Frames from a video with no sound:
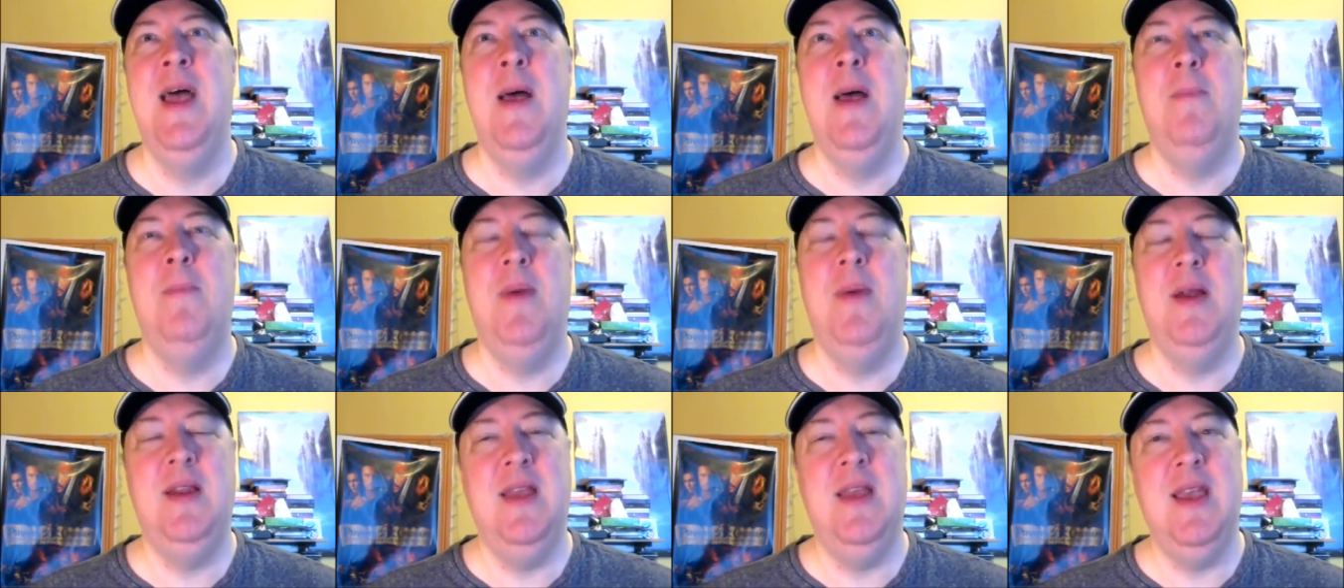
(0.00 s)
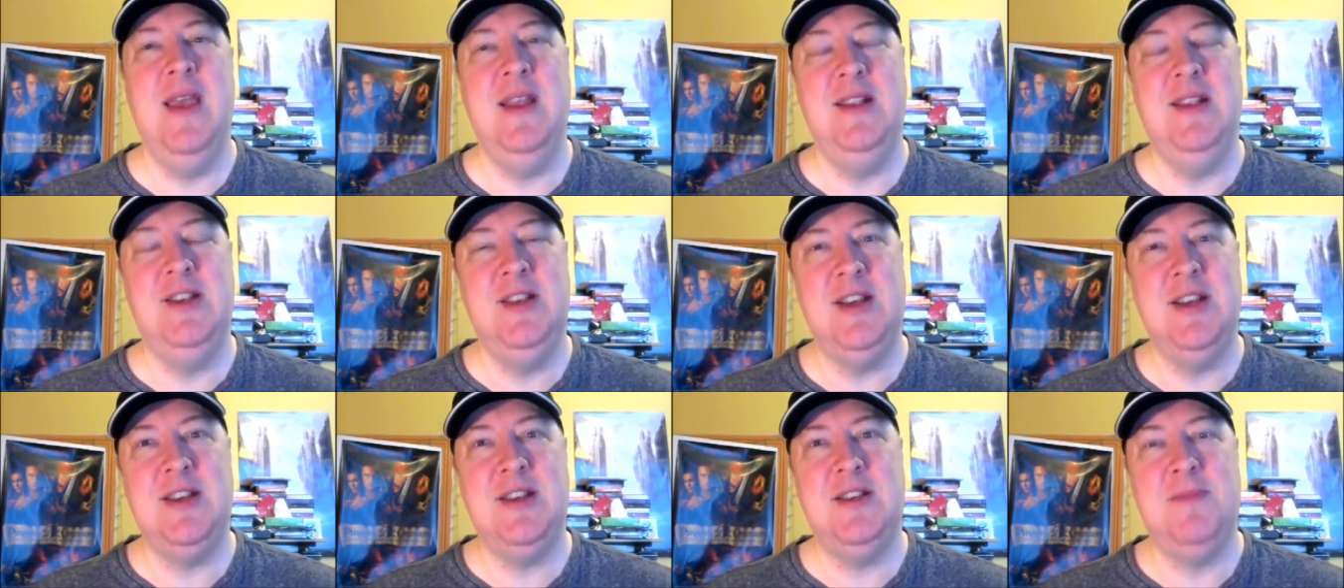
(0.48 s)
but
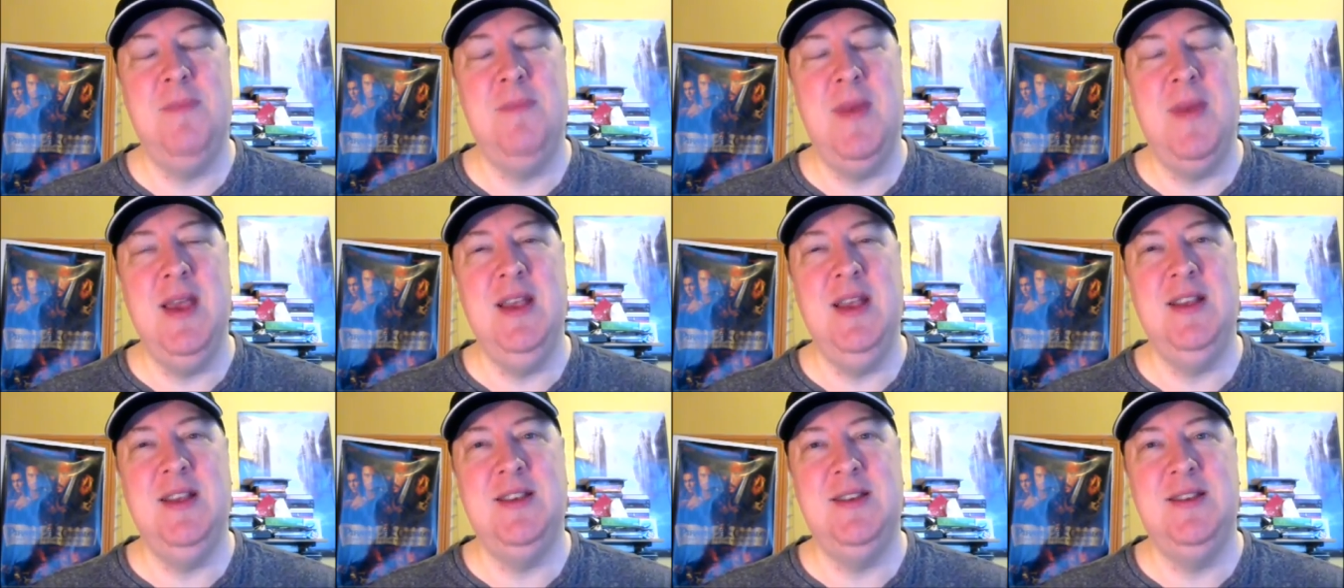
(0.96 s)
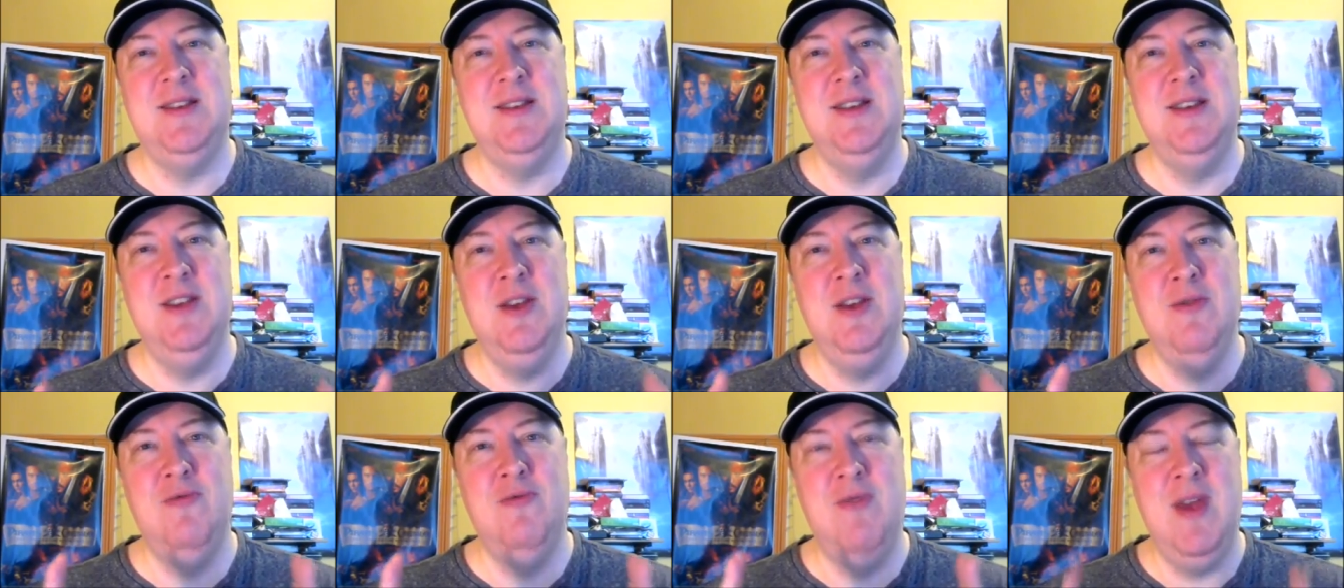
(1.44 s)
it just makes
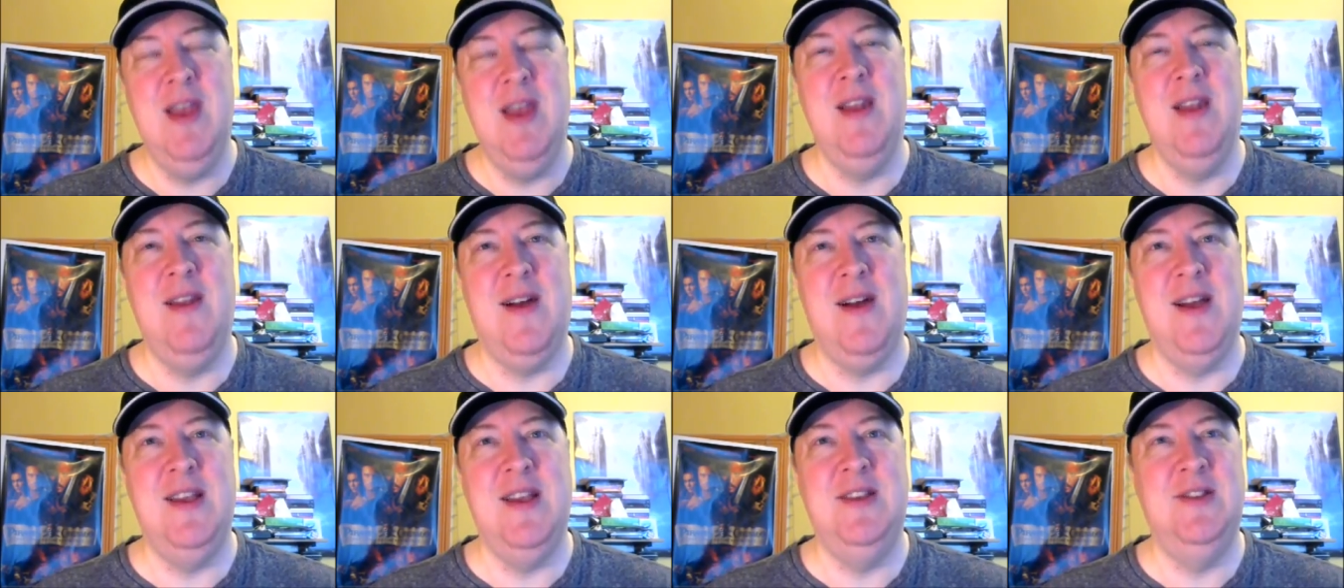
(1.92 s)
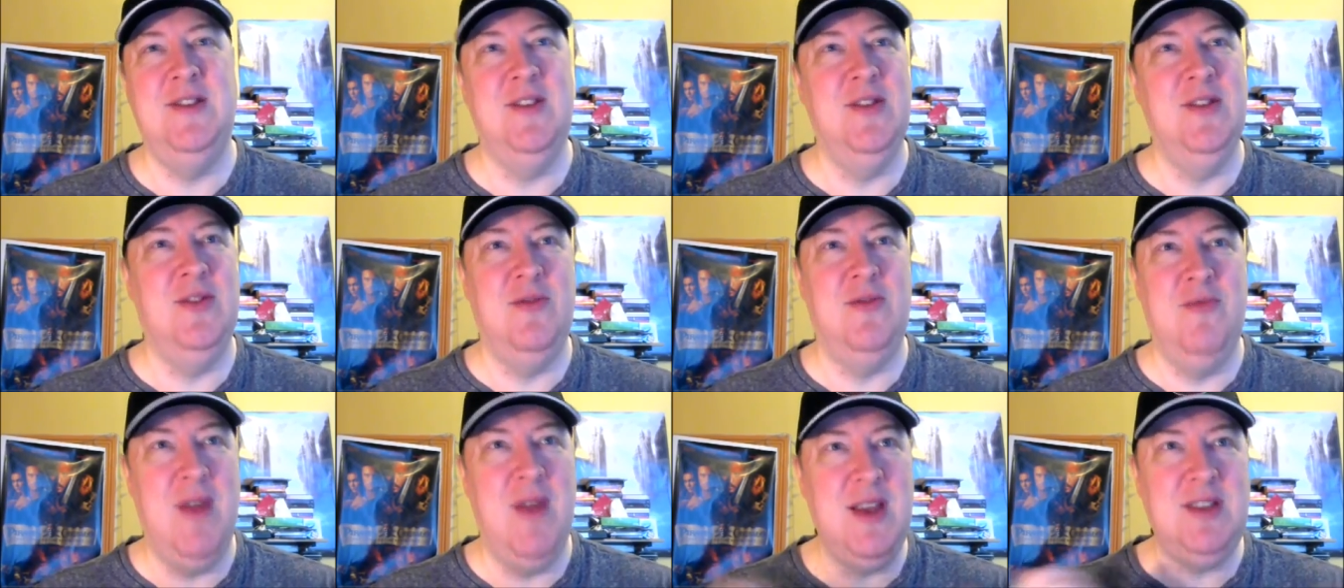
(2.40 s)
you realise that
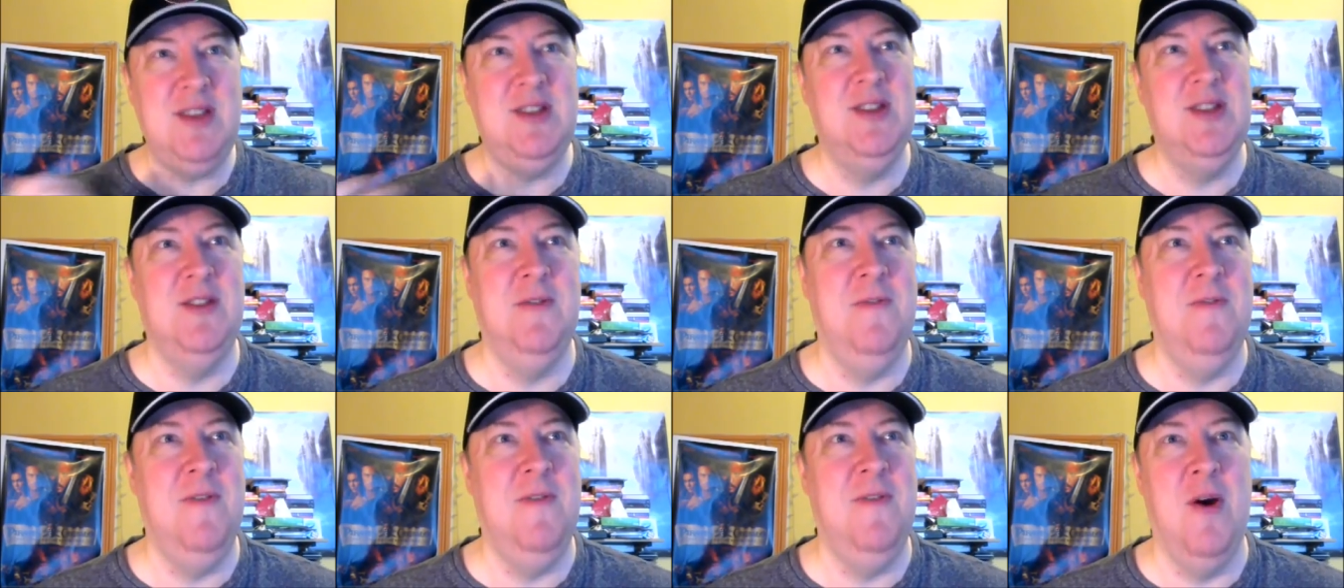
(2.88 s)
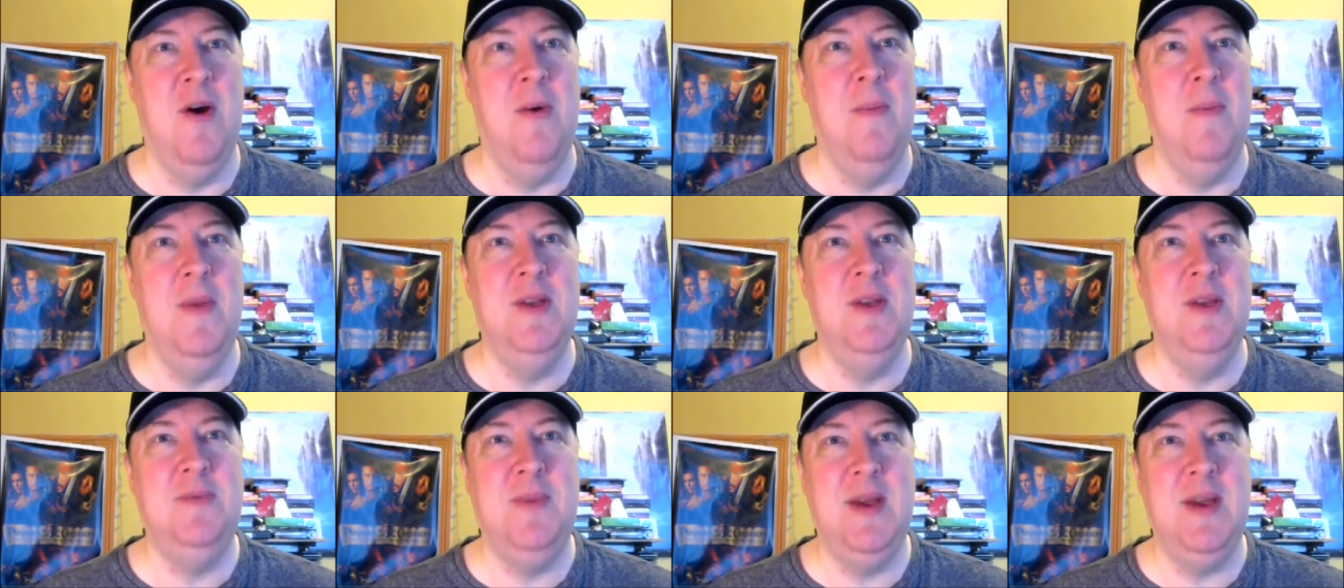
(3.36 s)
the rest of the
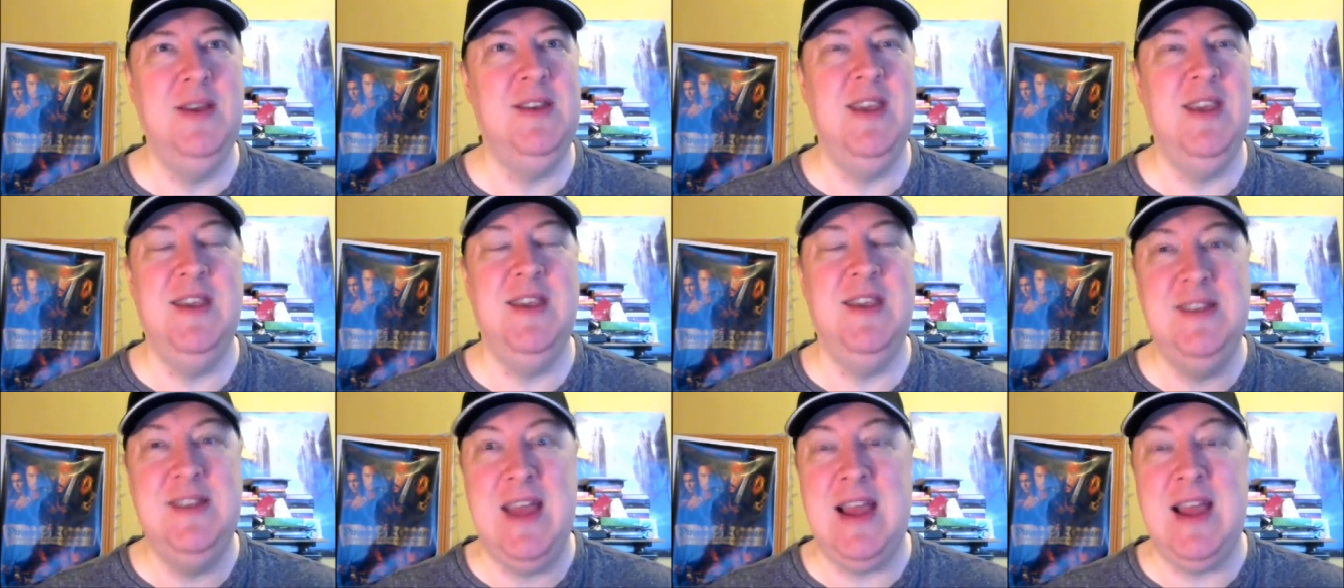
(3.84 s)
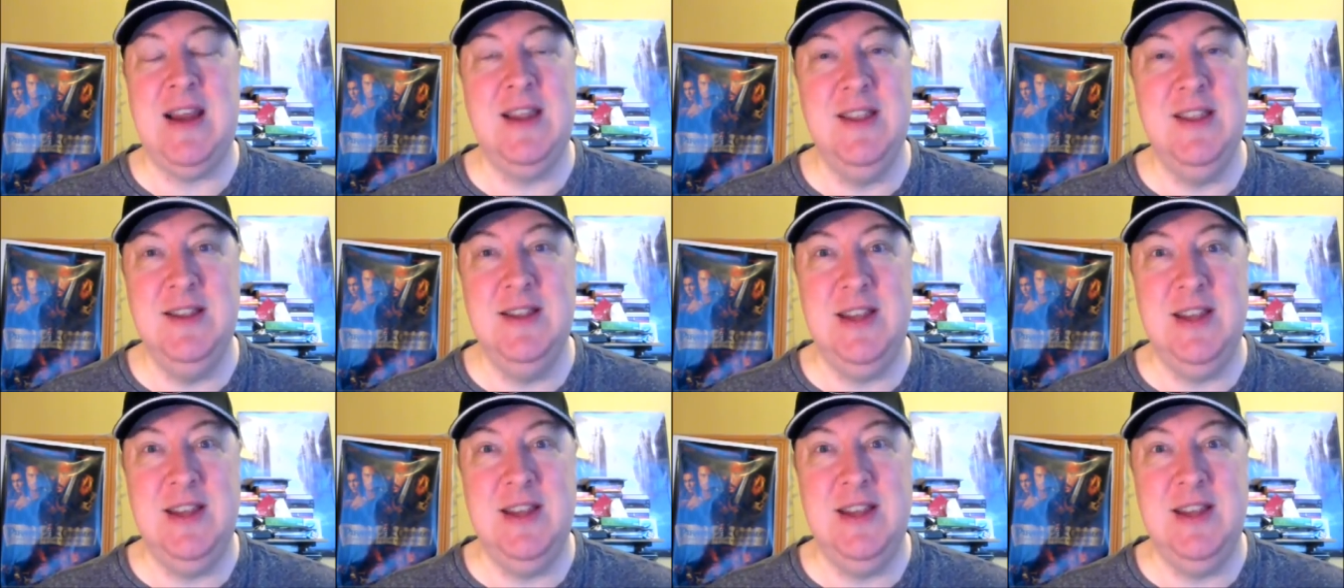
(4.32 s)
film is basically exactly the